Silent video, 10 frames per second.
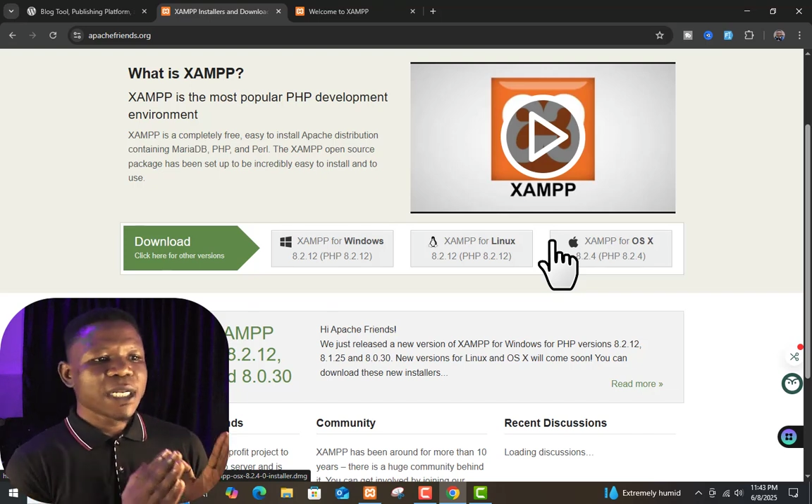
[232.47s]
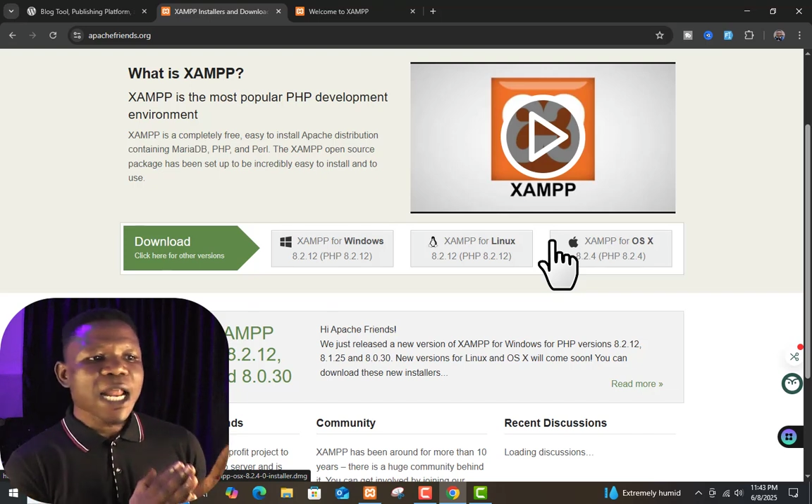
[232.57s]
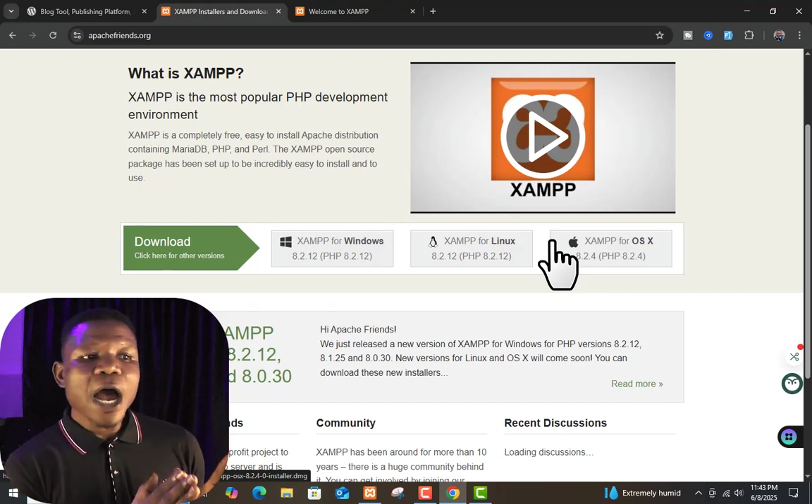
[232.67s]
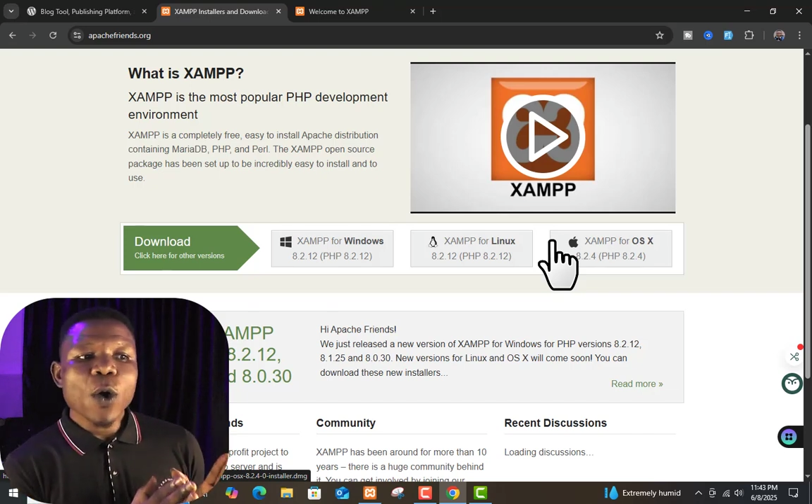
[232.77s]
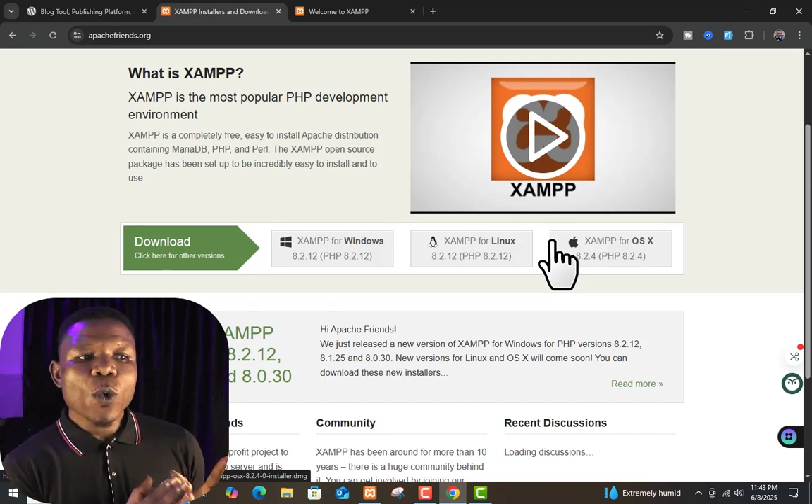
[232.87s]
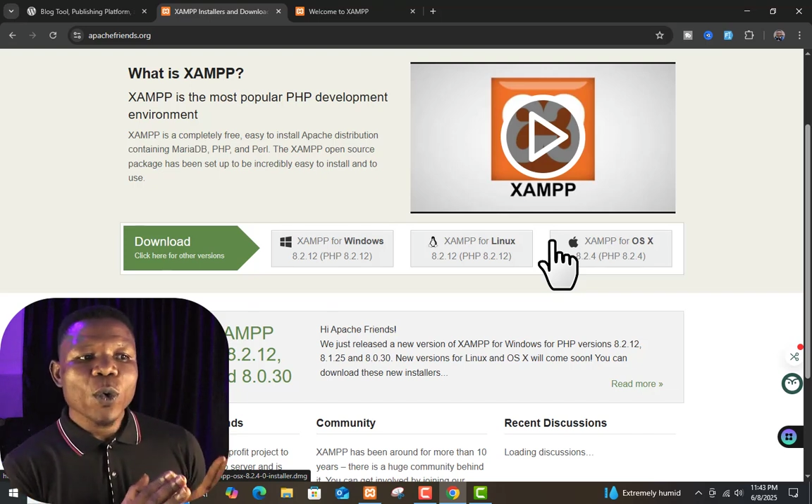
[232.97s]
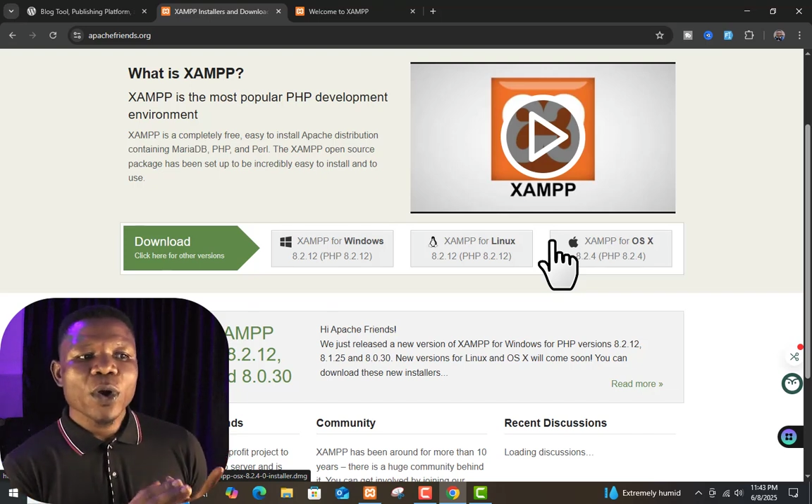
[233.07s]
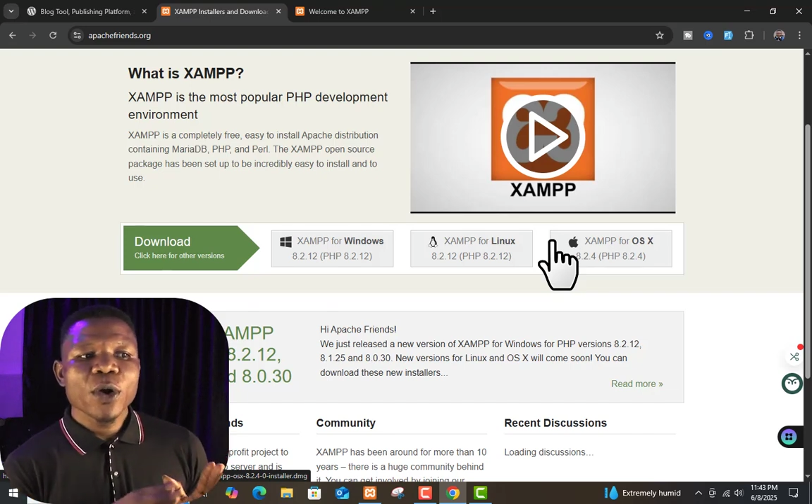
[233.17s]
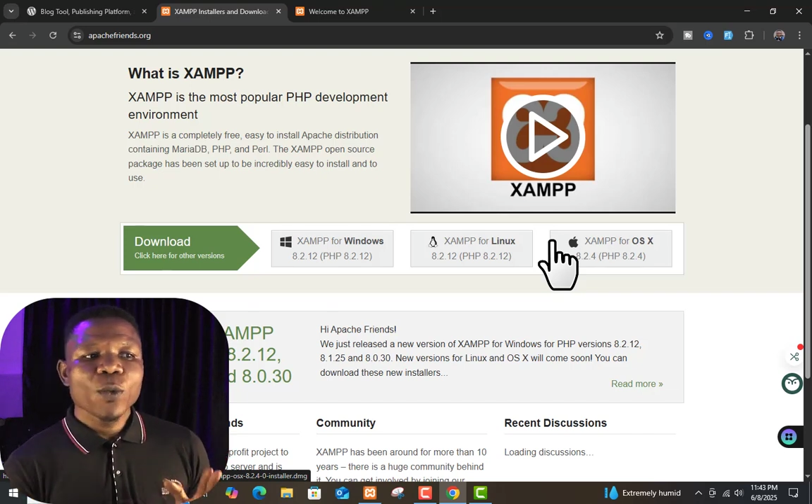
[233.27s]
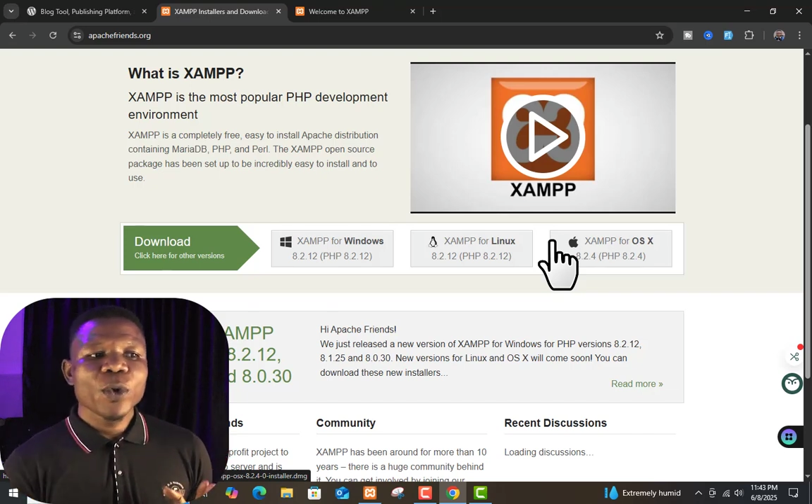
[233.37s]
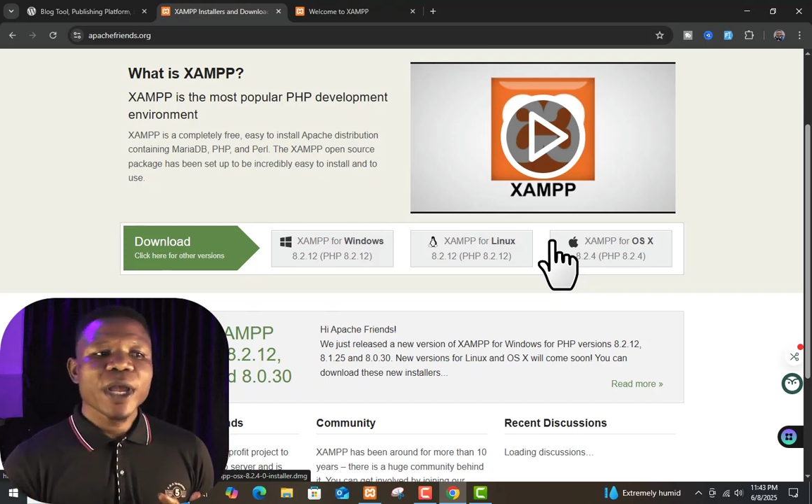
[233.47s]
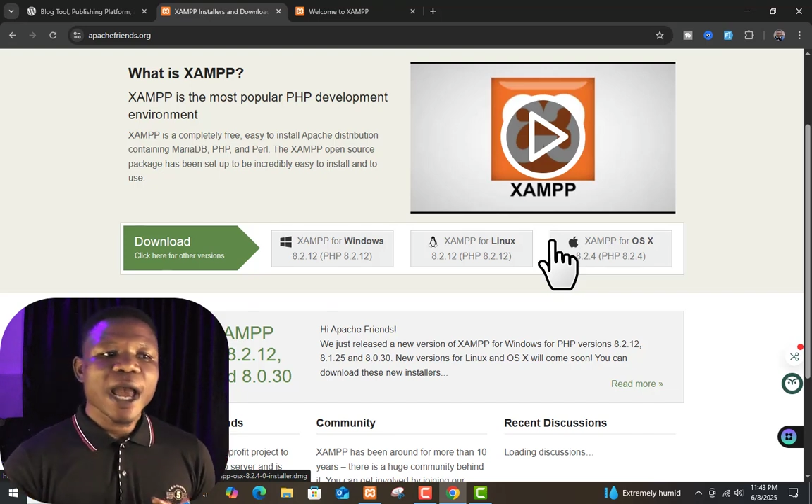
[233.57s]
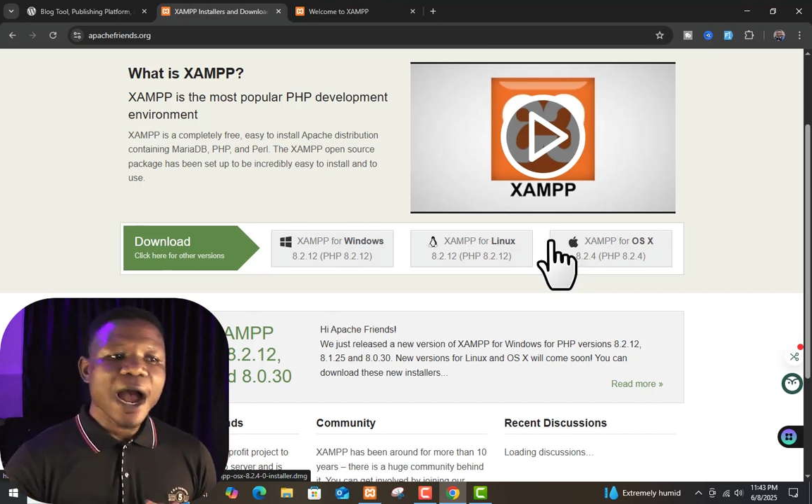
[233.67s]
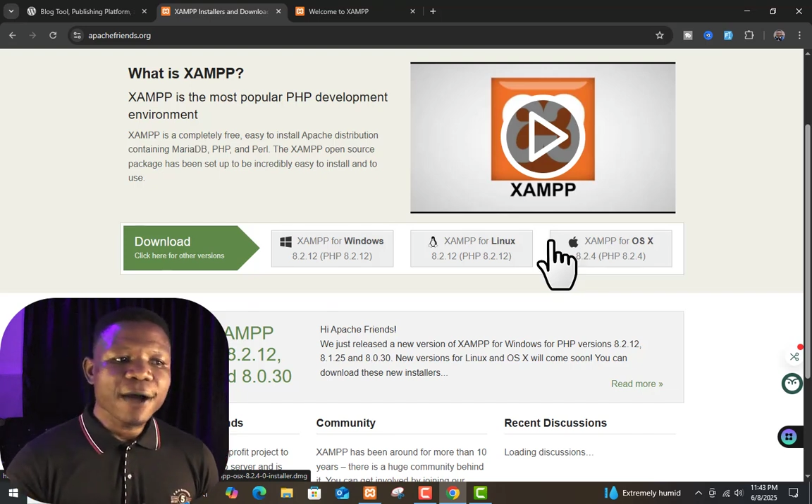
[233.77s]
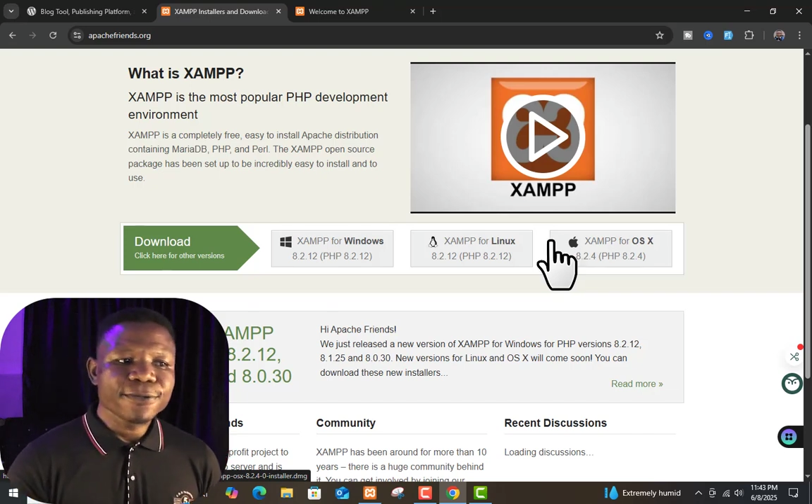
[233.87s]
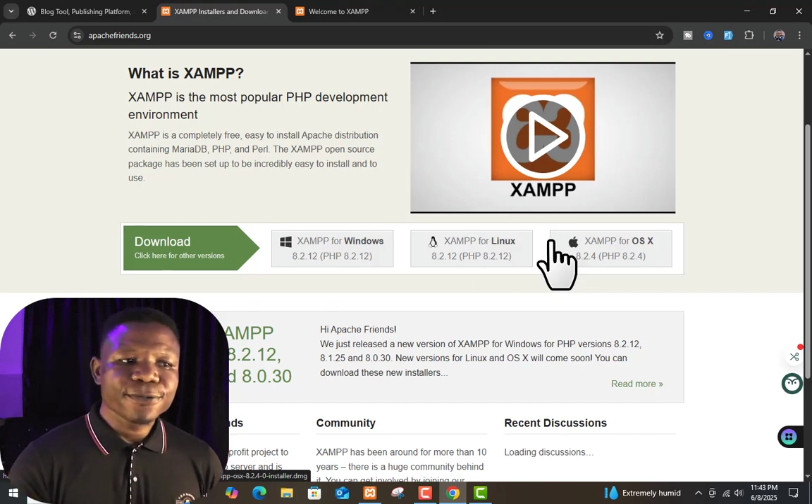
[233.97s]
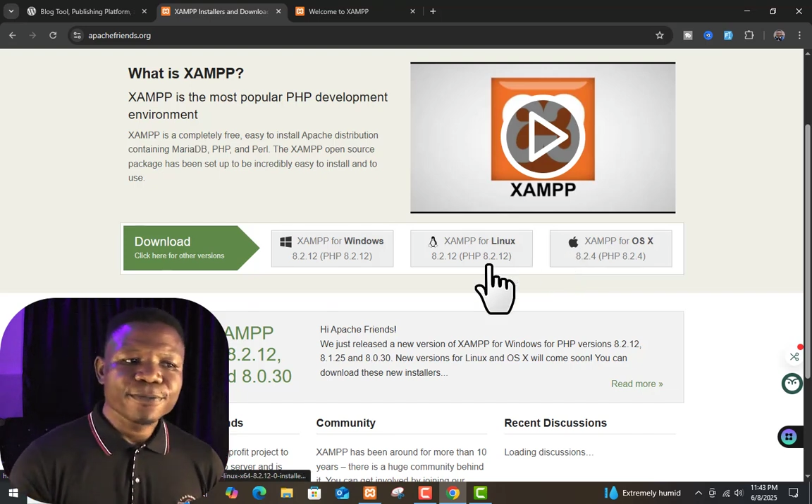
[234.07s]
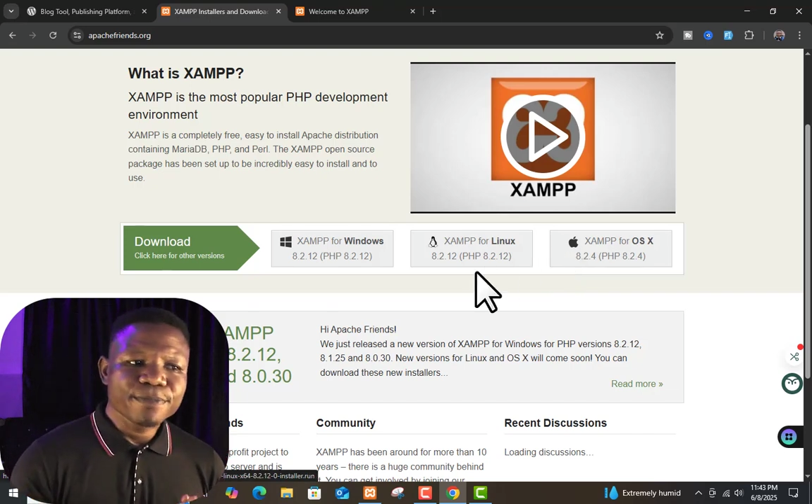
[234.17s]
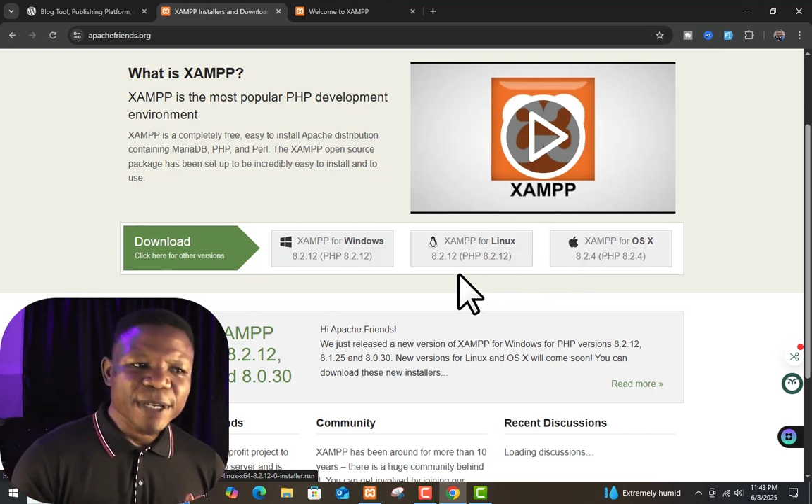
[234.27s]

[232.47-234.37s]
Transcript: now we have